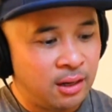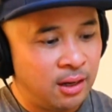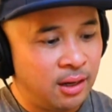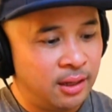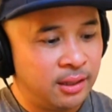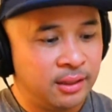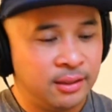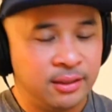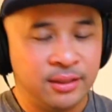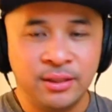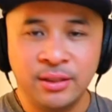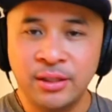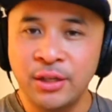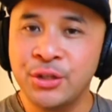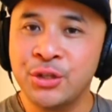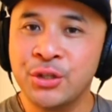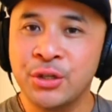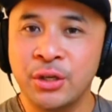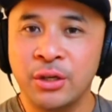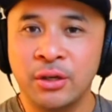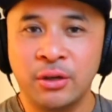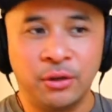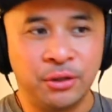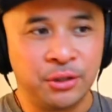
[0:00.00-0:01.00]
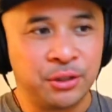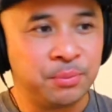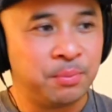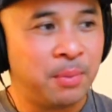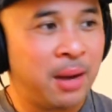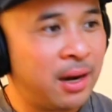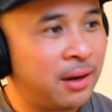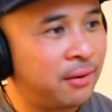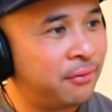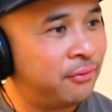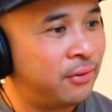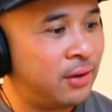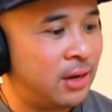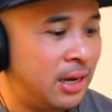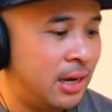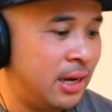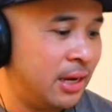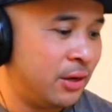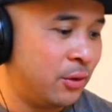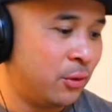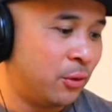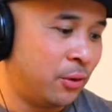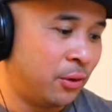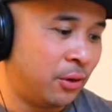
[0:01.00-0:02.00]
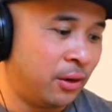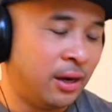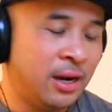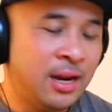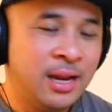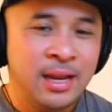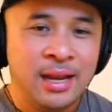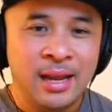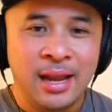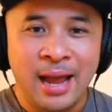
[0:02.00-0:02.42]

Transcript: on Stitcher or Spotify or